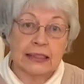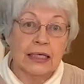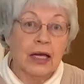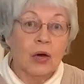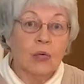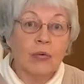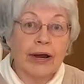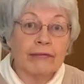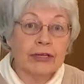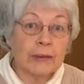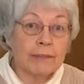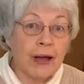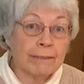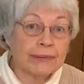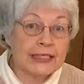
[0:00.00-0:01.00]
Where were the
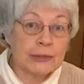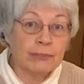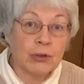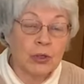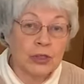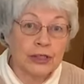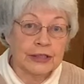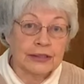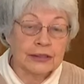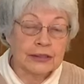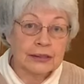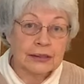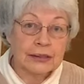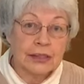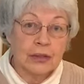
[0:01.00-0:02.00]
puppies
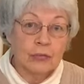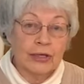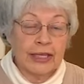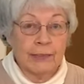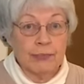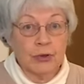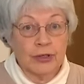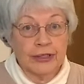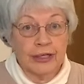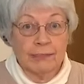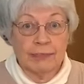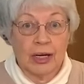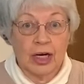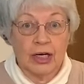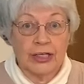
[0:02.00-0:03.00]
born? Were they born in a
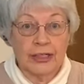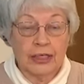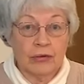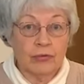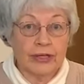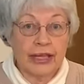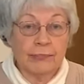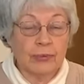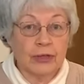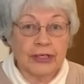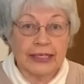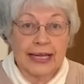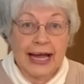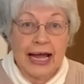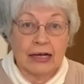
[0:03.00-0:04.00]
barn? Were they born
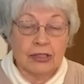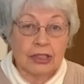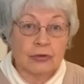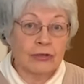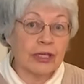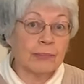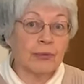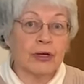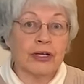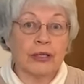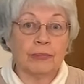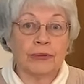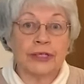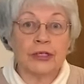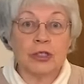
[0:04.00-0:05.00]
in the house? Were they born in the
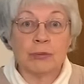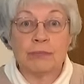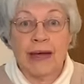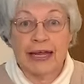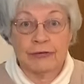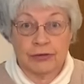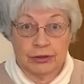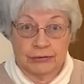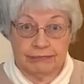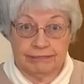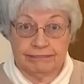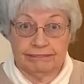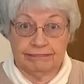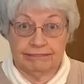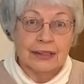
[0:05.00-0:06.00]
breeder's bedroom?
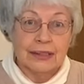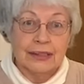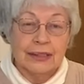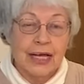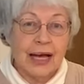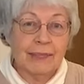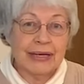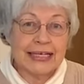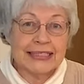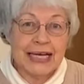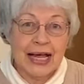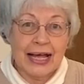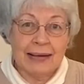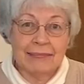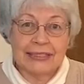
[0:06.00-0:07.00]
How many
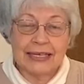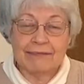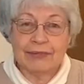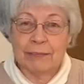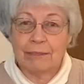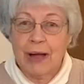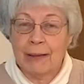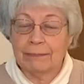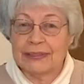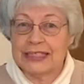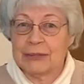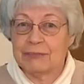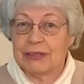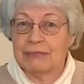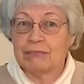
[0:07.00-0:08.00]
times have the
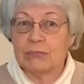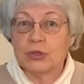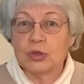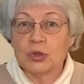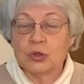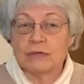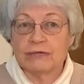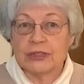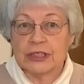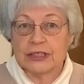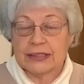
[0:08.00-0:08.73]
puppies been moved